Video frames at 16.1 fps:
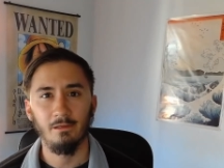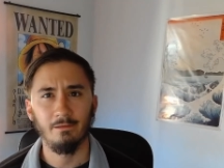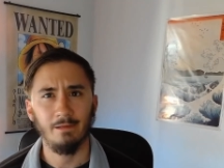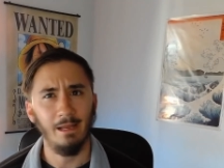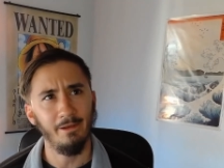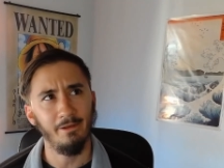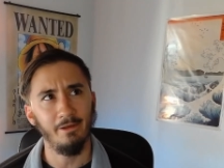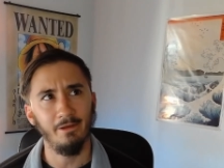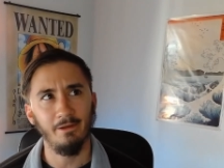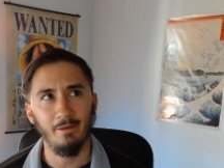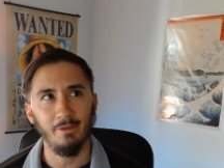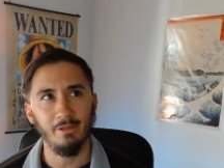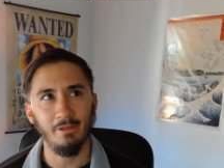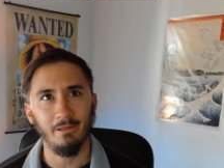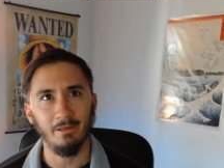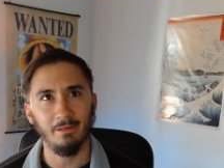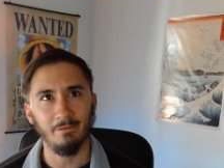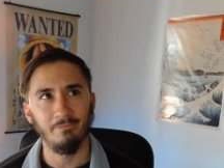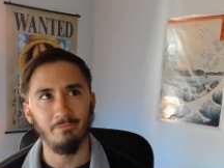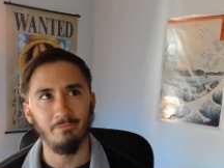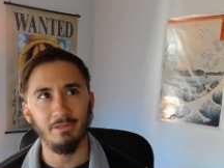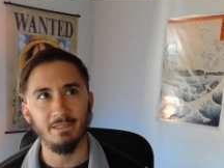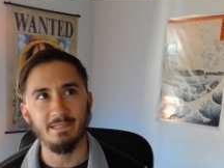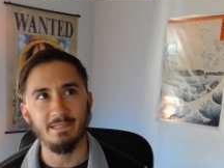Kinda. I mean, like,
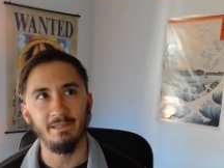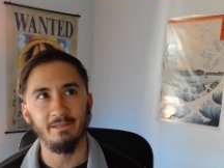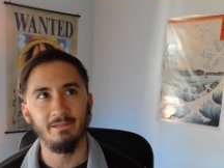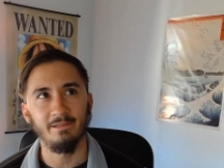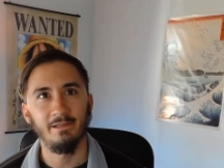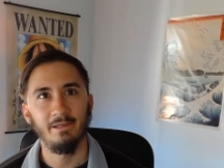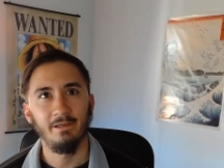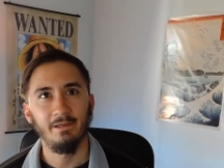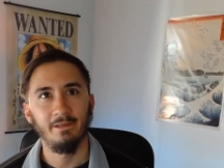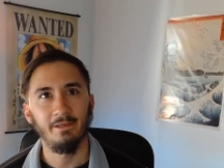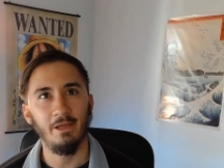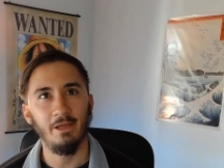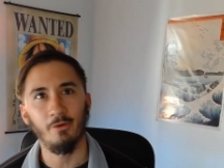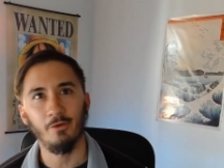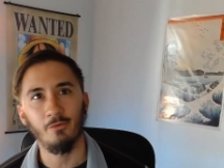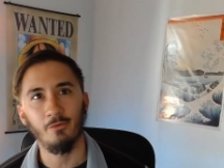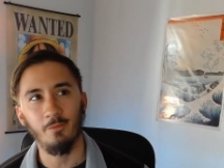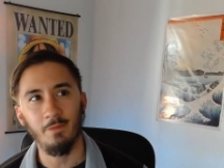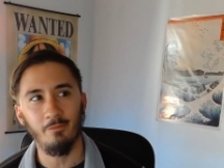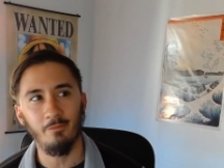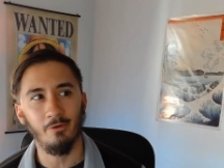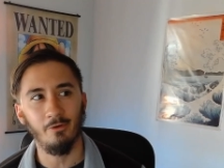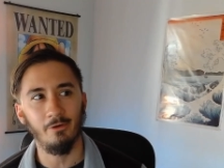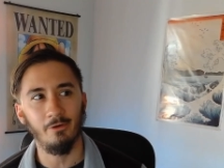let's say, network with
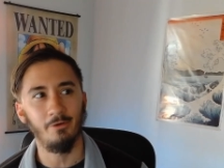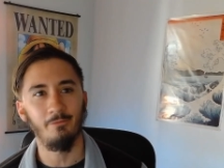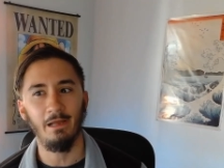people,